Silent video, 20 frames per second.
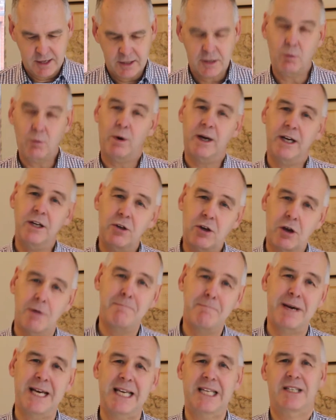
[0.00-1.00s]
The one who
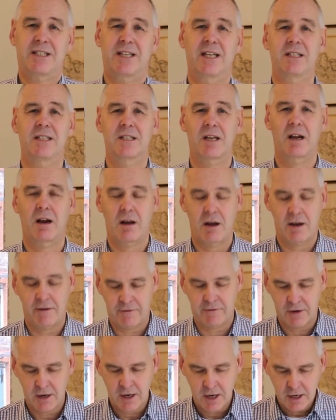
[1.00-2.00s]
can make sense of
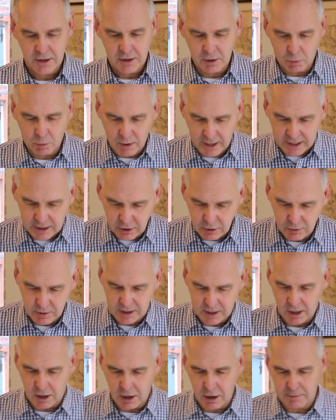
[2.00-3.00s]
life. The one who
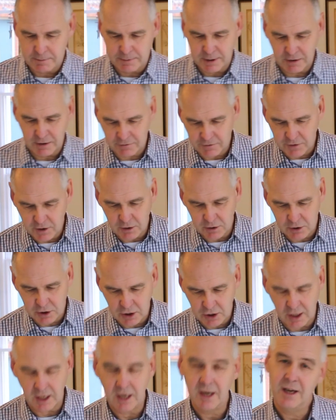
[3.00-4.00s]
with a hope and a
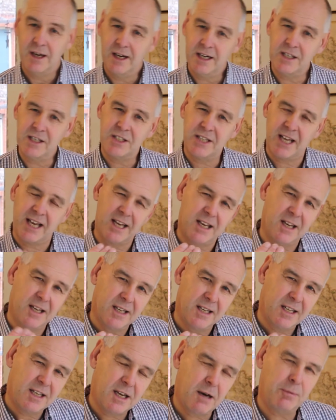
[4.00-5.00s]
future. And he's saying,
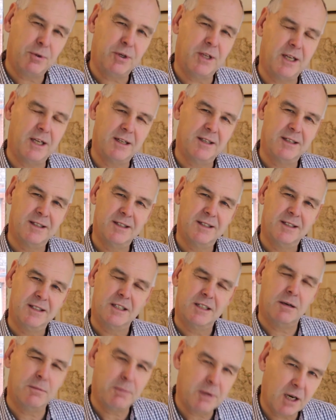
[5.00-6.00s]
come on in.
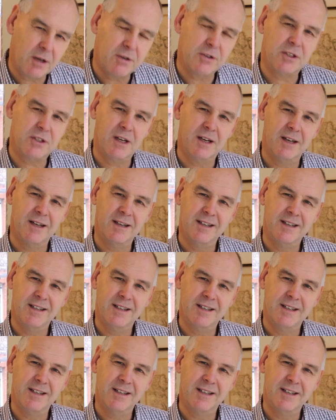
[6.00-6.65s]
Come closer.